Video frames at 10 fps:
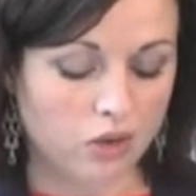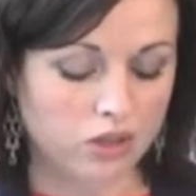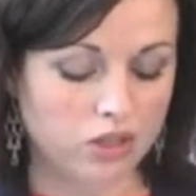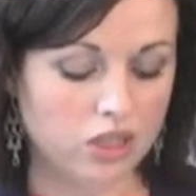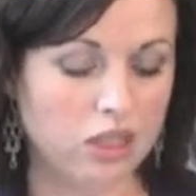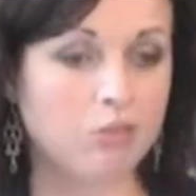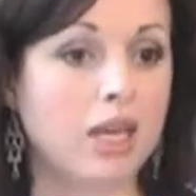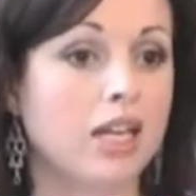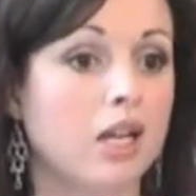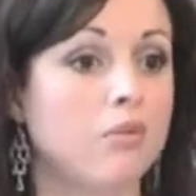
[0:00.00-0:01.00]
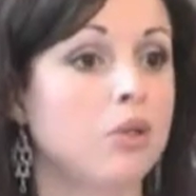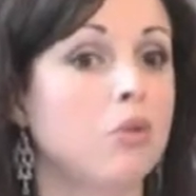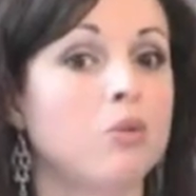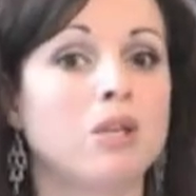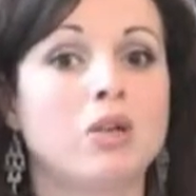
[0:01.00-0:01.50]
the gender pay gap, it
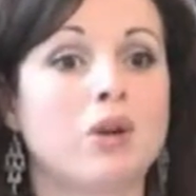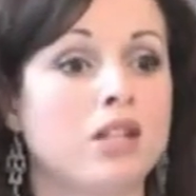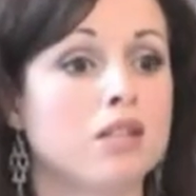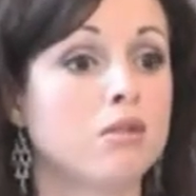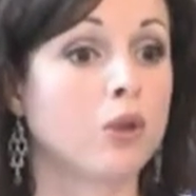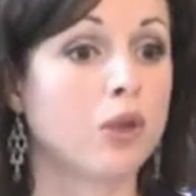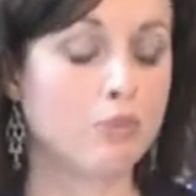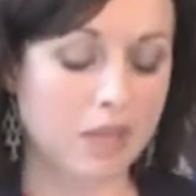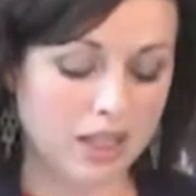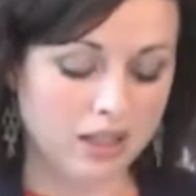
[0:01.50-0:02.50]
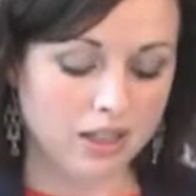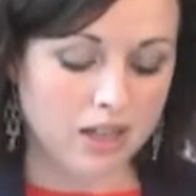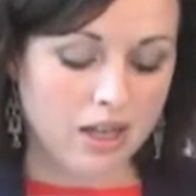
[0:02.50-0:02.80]
will be quite big.